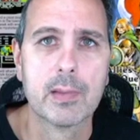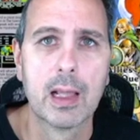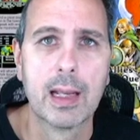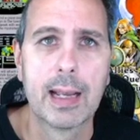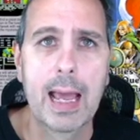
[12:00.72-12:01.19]

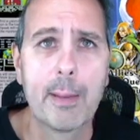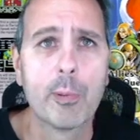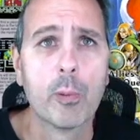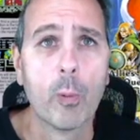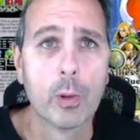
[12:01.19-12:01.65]
an
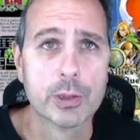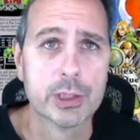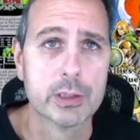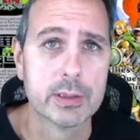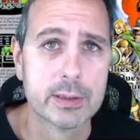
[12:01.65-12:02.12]
apple
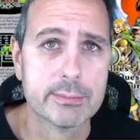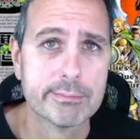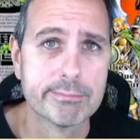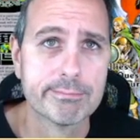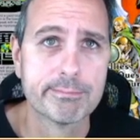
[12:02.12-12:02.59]
orchard
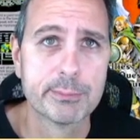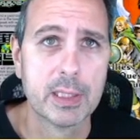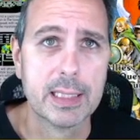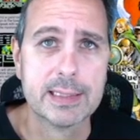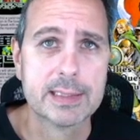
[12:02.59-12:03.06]

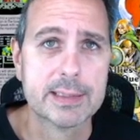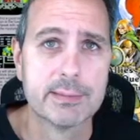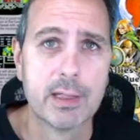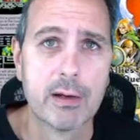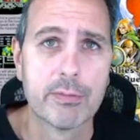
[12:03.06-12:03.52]
place
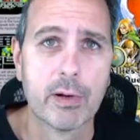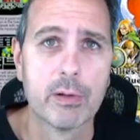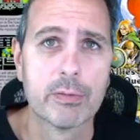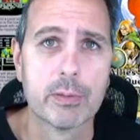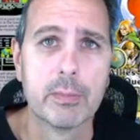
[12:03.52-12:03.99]
not far
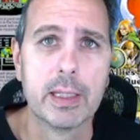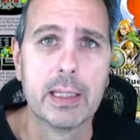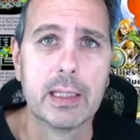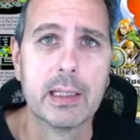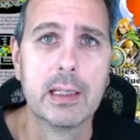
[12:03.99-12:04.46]
from
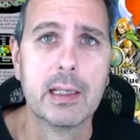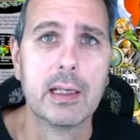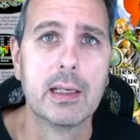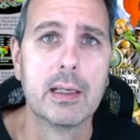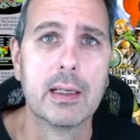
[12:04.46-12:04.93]
me,
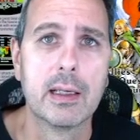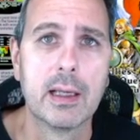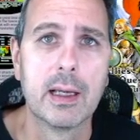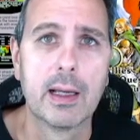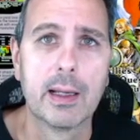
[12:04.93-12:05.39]

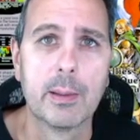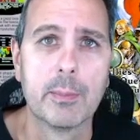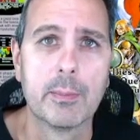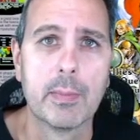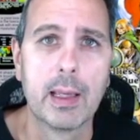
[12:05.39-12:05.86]

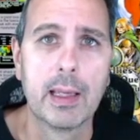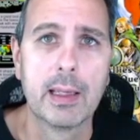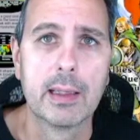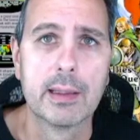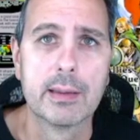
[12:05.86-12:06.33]

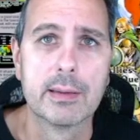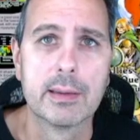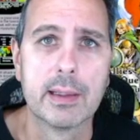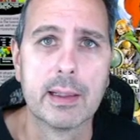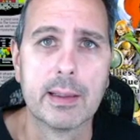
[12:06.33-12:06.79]
and
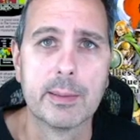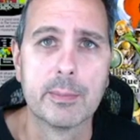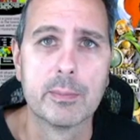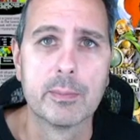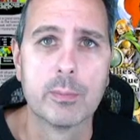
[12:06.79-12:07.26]

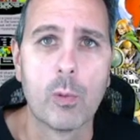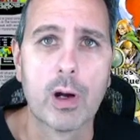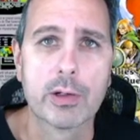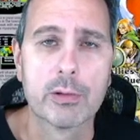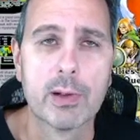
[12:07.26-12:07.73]

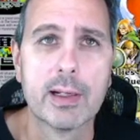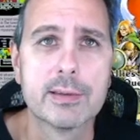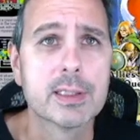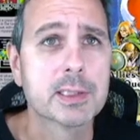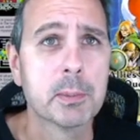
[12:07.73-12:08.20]
walked around,
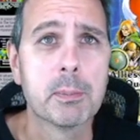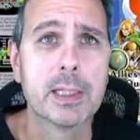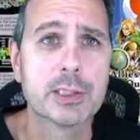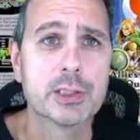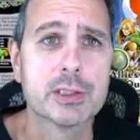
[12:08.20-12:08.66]
took some
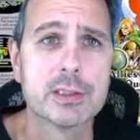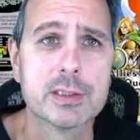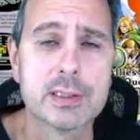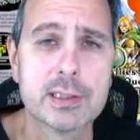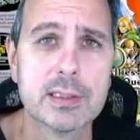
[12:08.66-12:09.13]

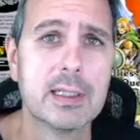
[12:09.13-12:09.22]
pictures,